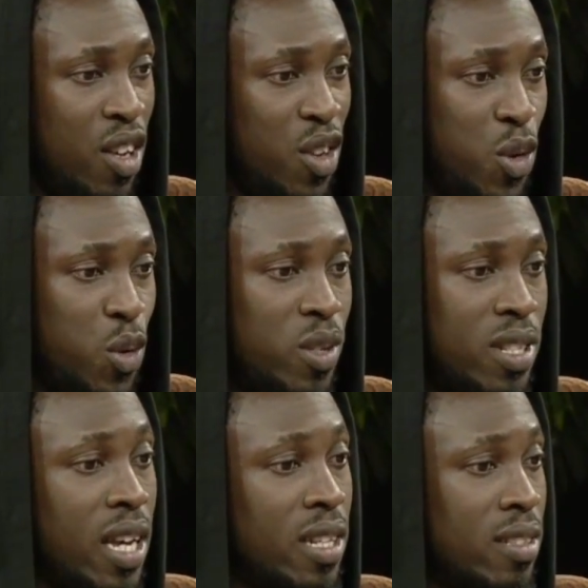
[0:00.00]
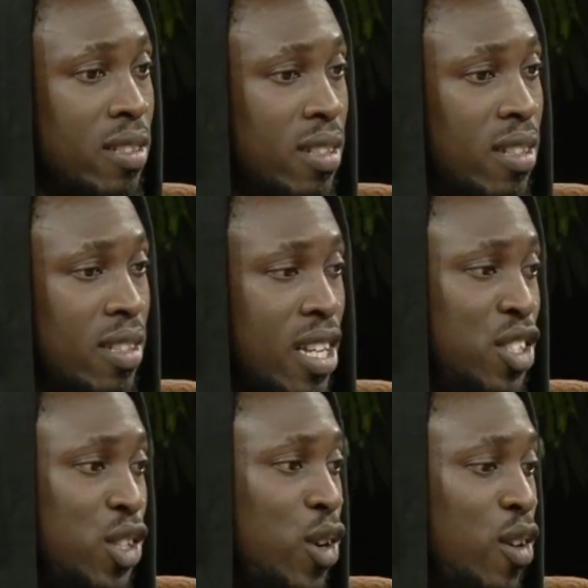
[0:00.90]
you're saying
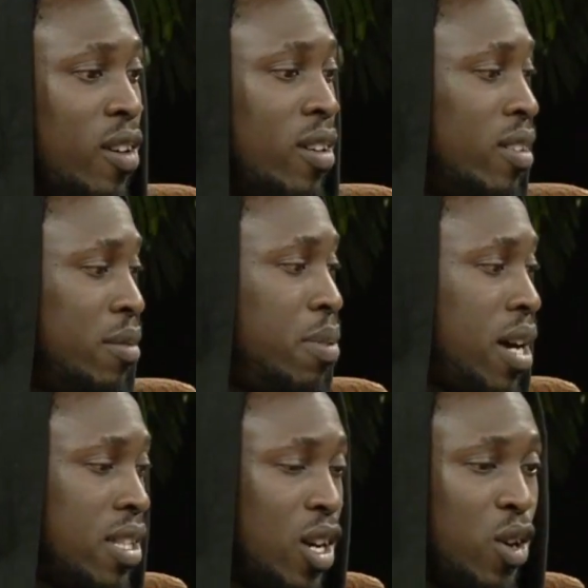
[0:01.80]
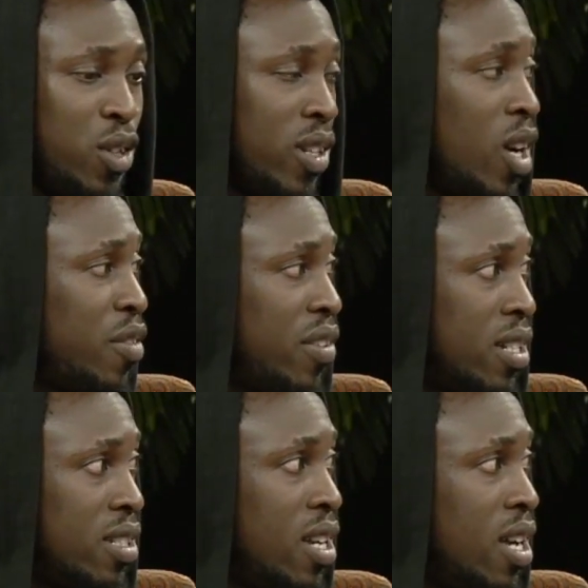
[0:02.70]
that your partner or your girlfriend